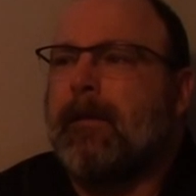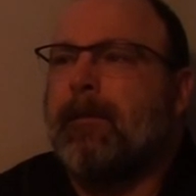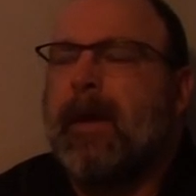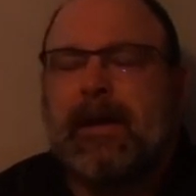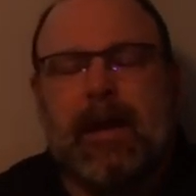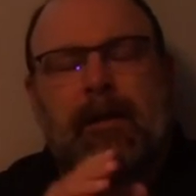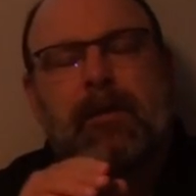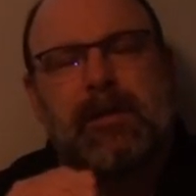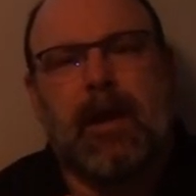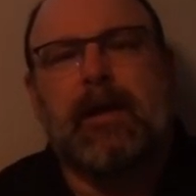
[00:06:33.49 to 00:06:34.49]
maintain
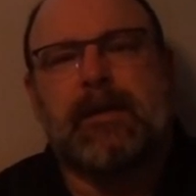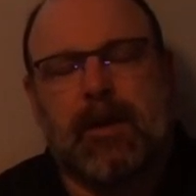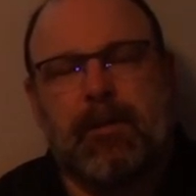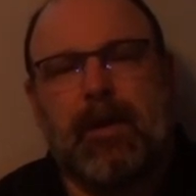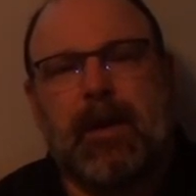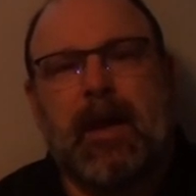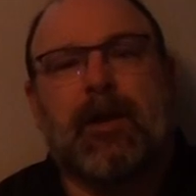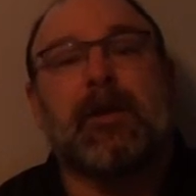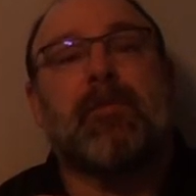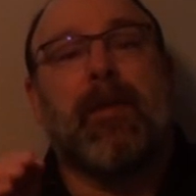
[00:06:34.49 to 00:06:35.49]
those lines of
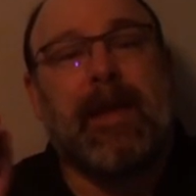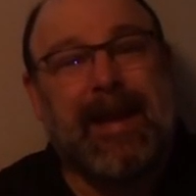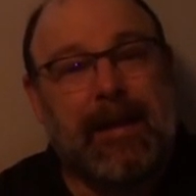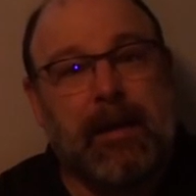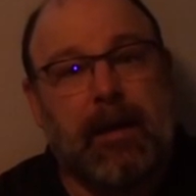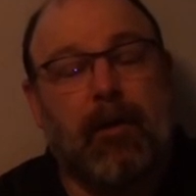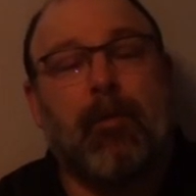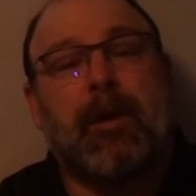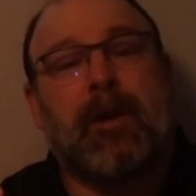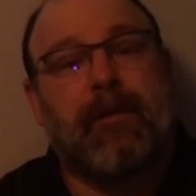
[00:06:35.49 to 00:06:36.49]
communications with India,
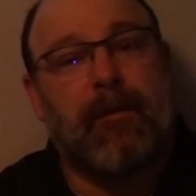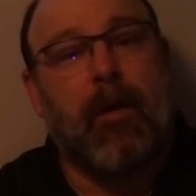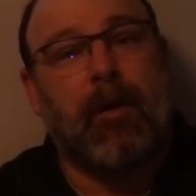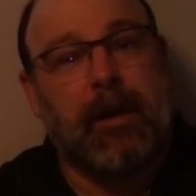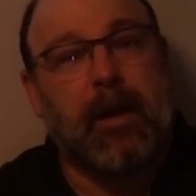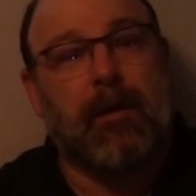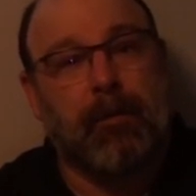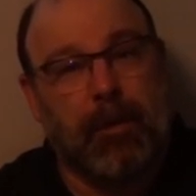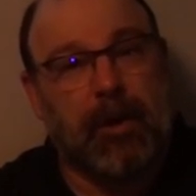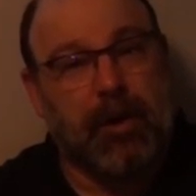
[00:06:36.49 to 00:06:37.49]
which had fallen under
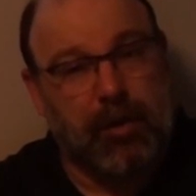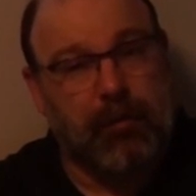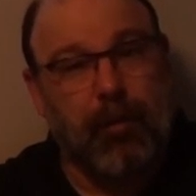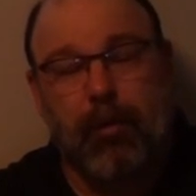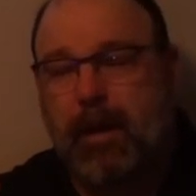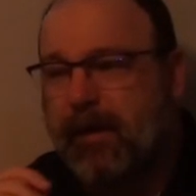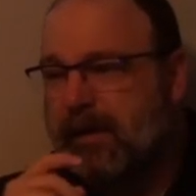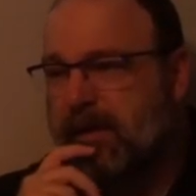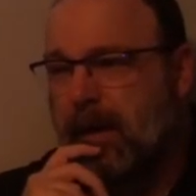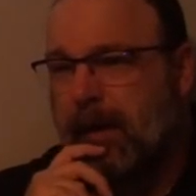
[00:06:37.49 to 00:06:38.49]
British control by
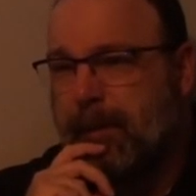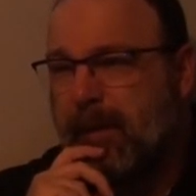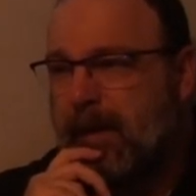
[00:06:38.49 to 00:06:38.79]
this time.